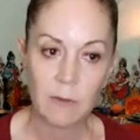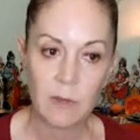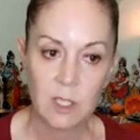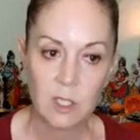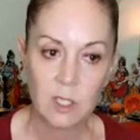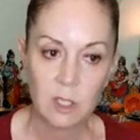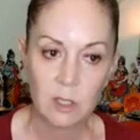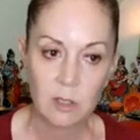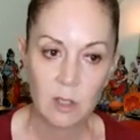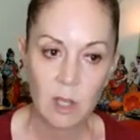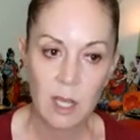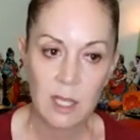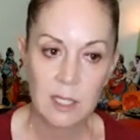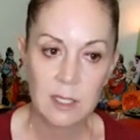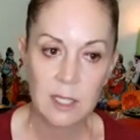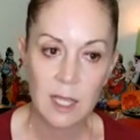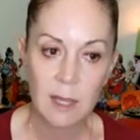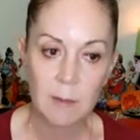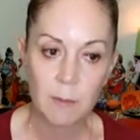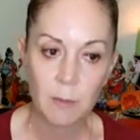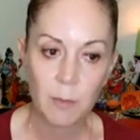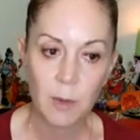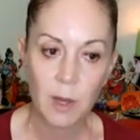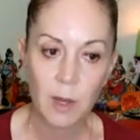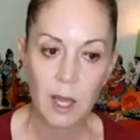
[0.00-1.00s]
visualize
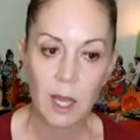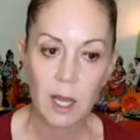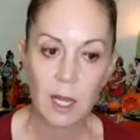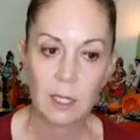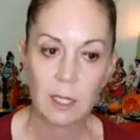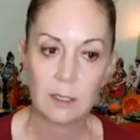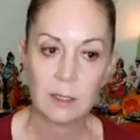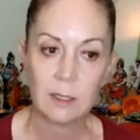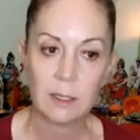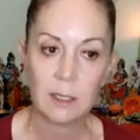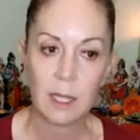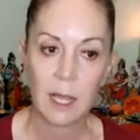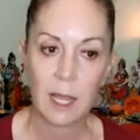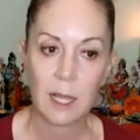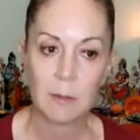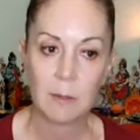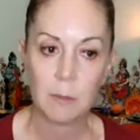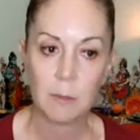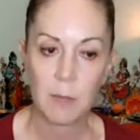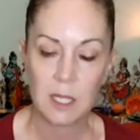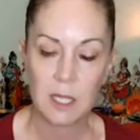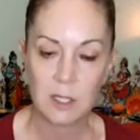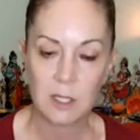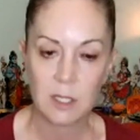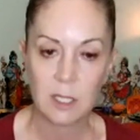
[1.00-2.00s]
that part,
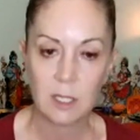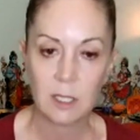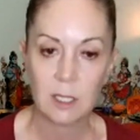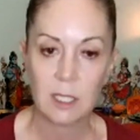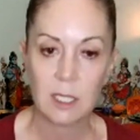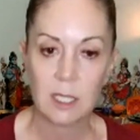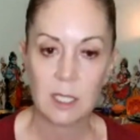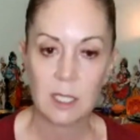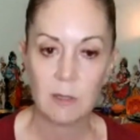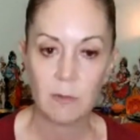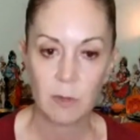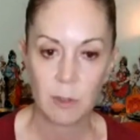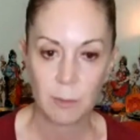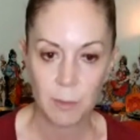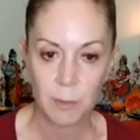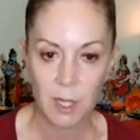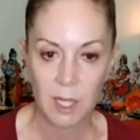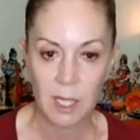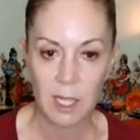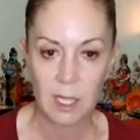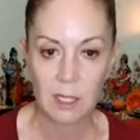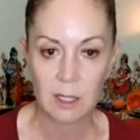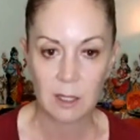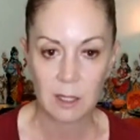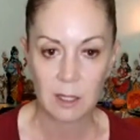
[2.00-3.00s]
and mentally
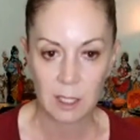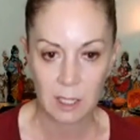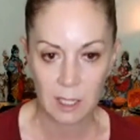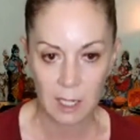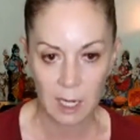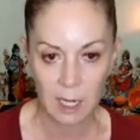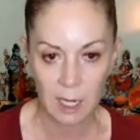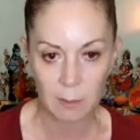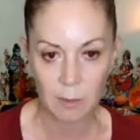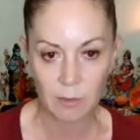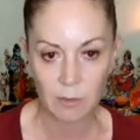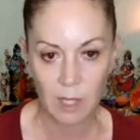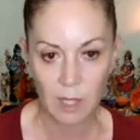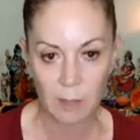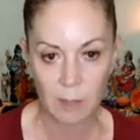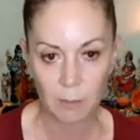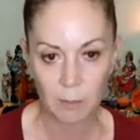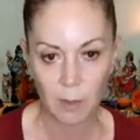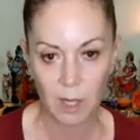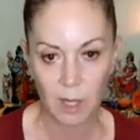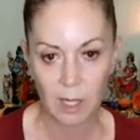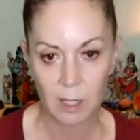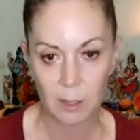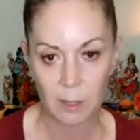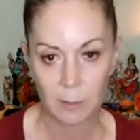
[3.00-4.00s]
repeat the name of
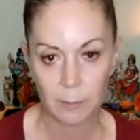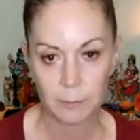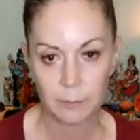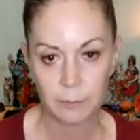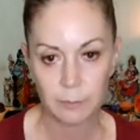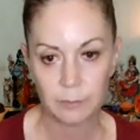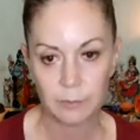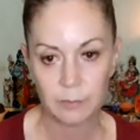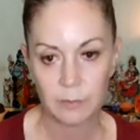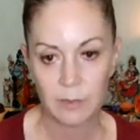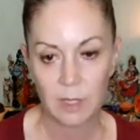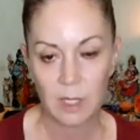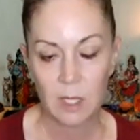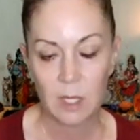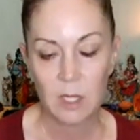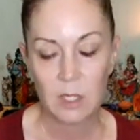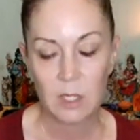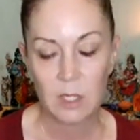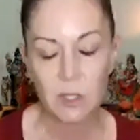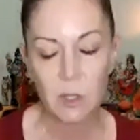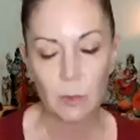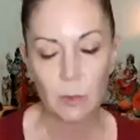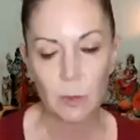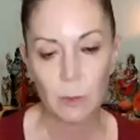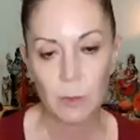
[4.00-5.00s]
that part.
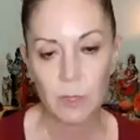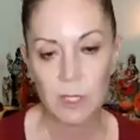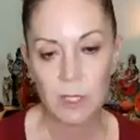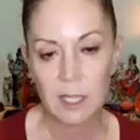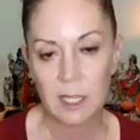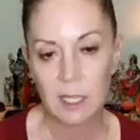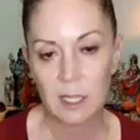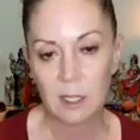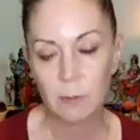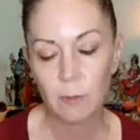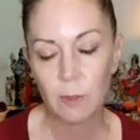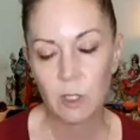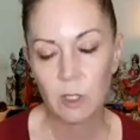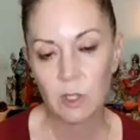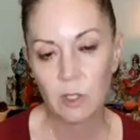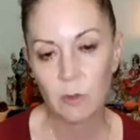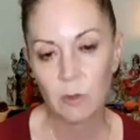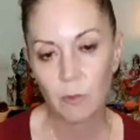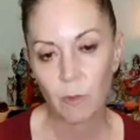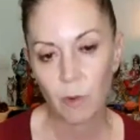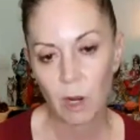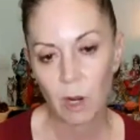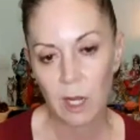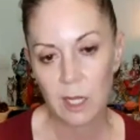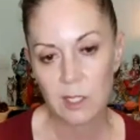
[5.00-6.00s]
So we'll begin with
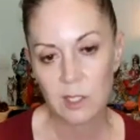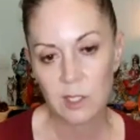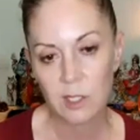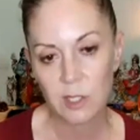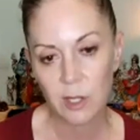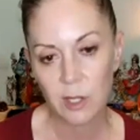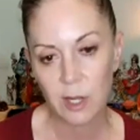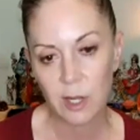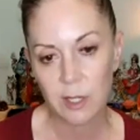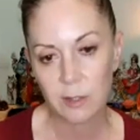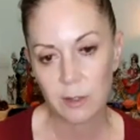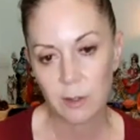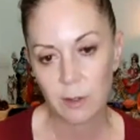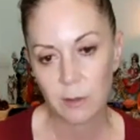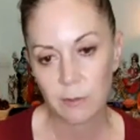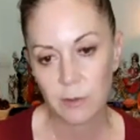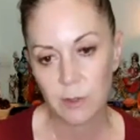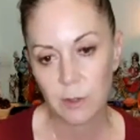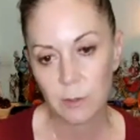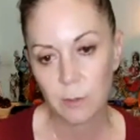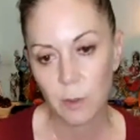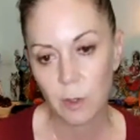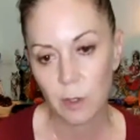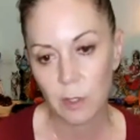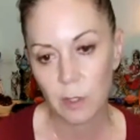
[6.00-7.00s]
the right side of
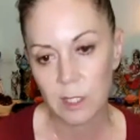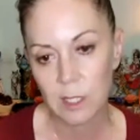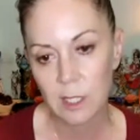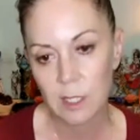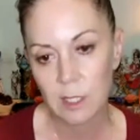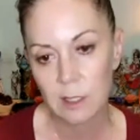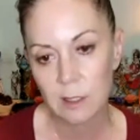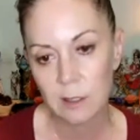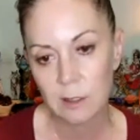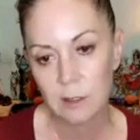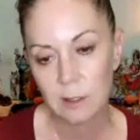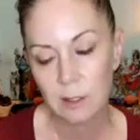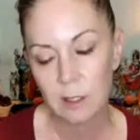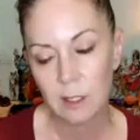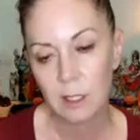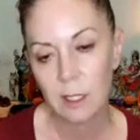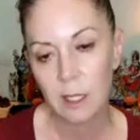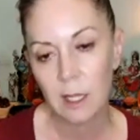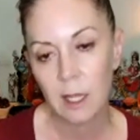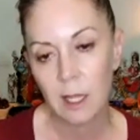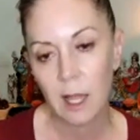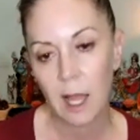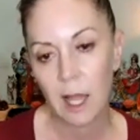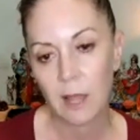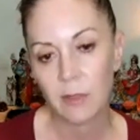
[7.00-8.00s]
the body
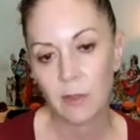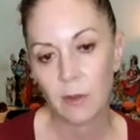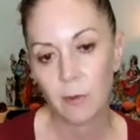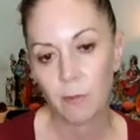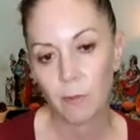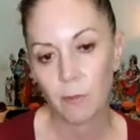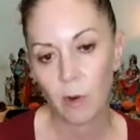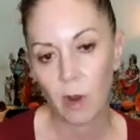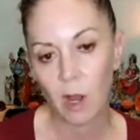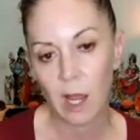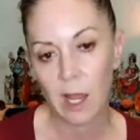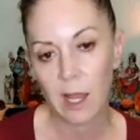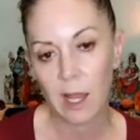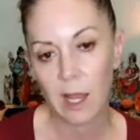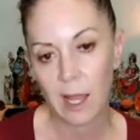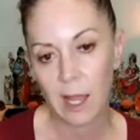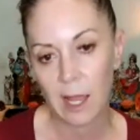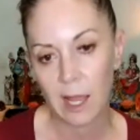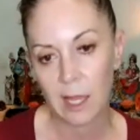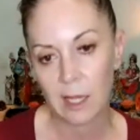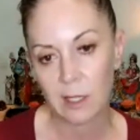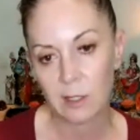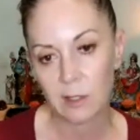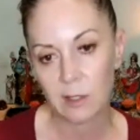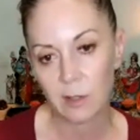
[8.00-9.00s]
and the right
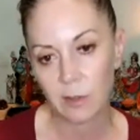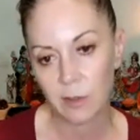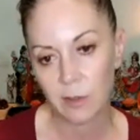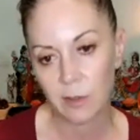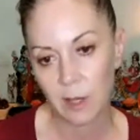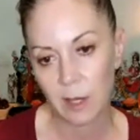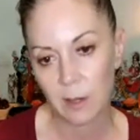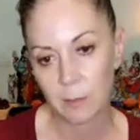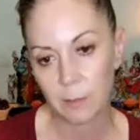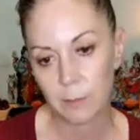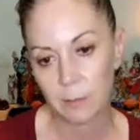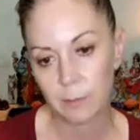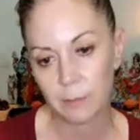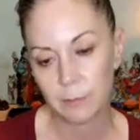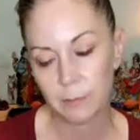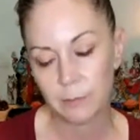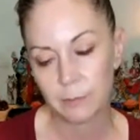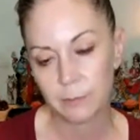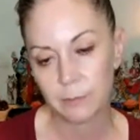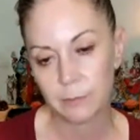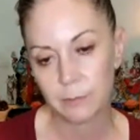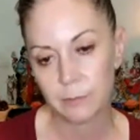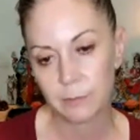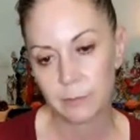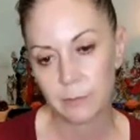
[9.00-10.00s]
hand thumb.
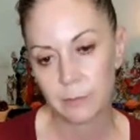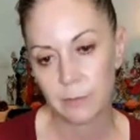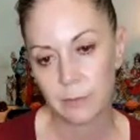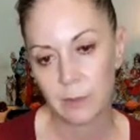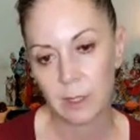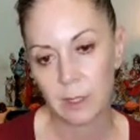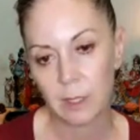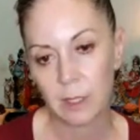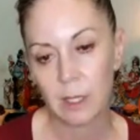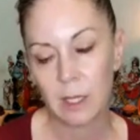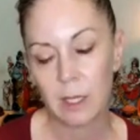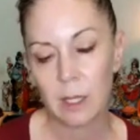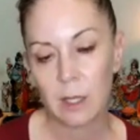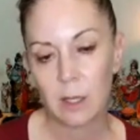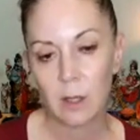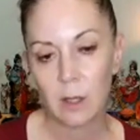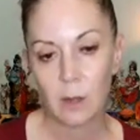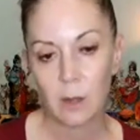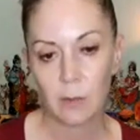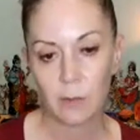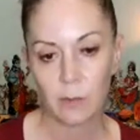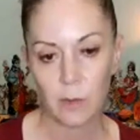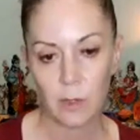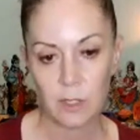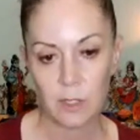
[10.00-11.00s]

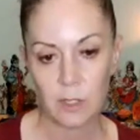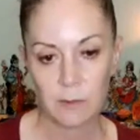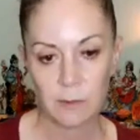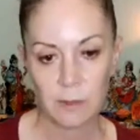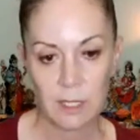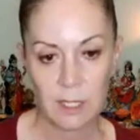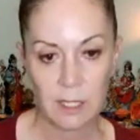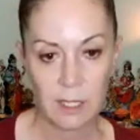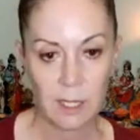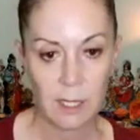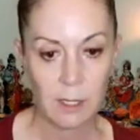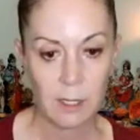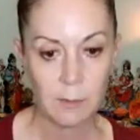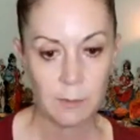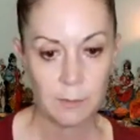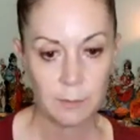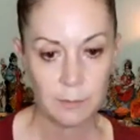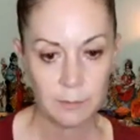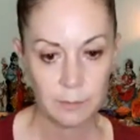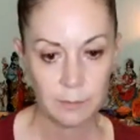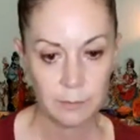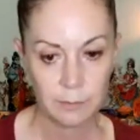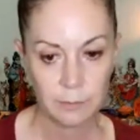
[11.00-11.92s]
First finger,